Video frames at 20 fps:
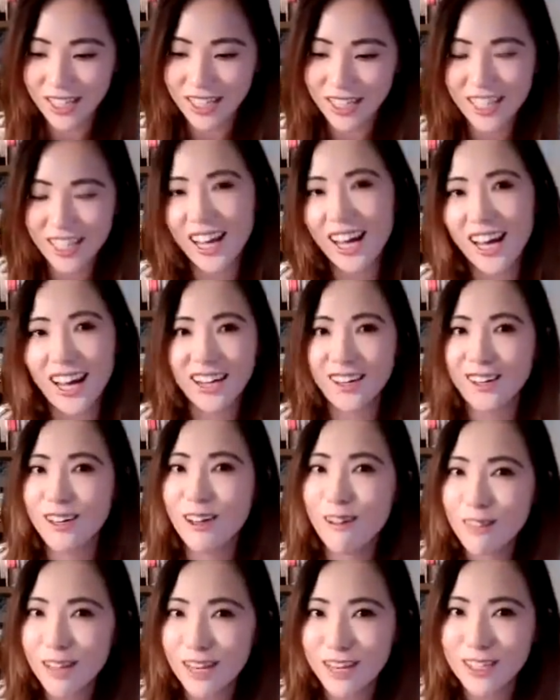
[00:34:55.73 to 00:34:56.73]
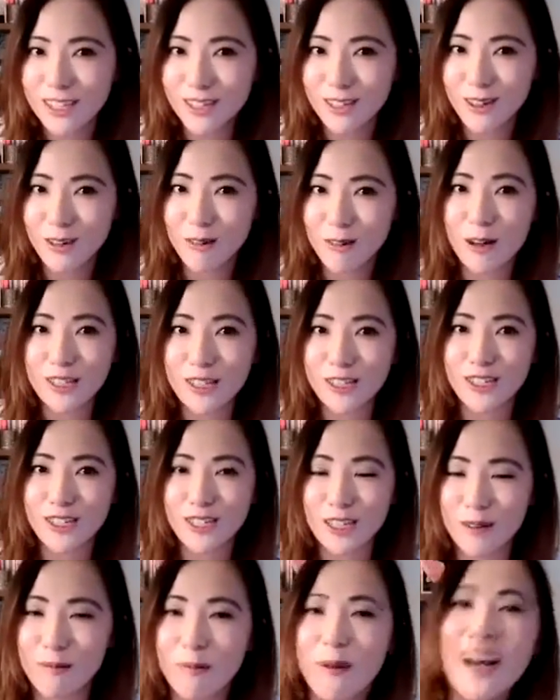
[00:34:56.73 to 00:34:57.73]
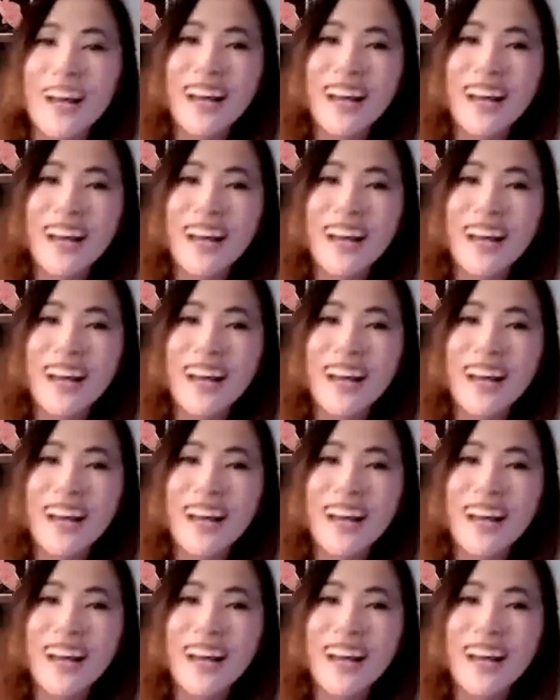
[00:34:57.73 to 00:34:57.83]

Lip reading: Yeah, I don't know if that answered your question, but